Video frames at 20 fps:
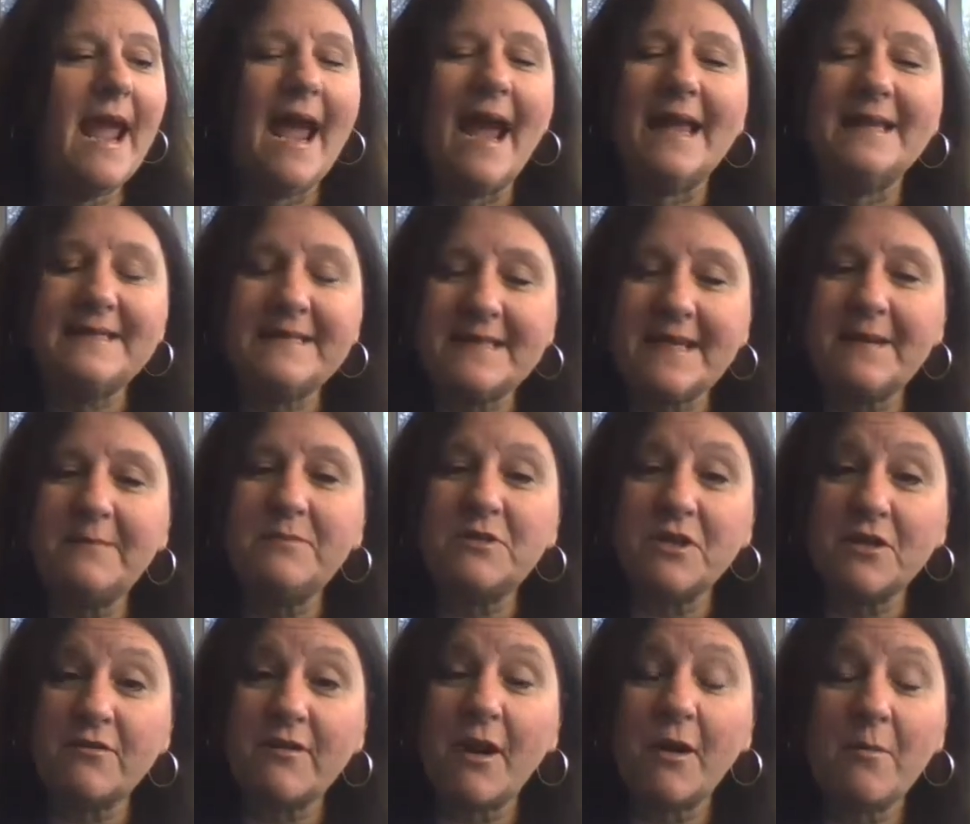and seemed
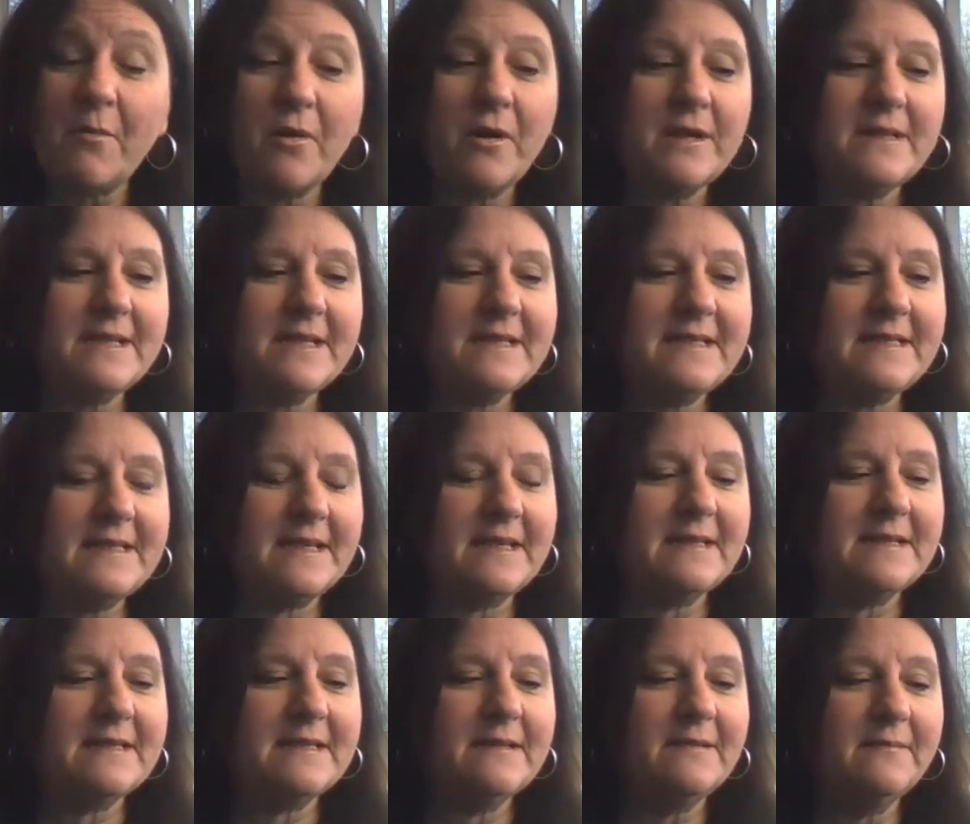to grow more
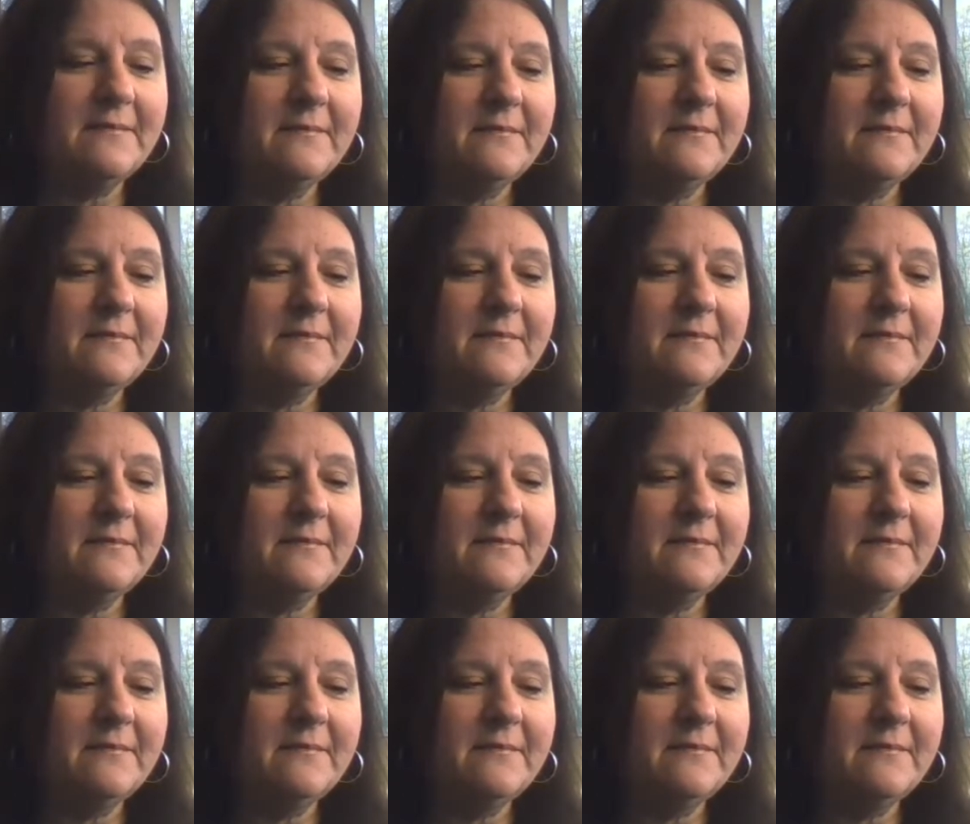distant,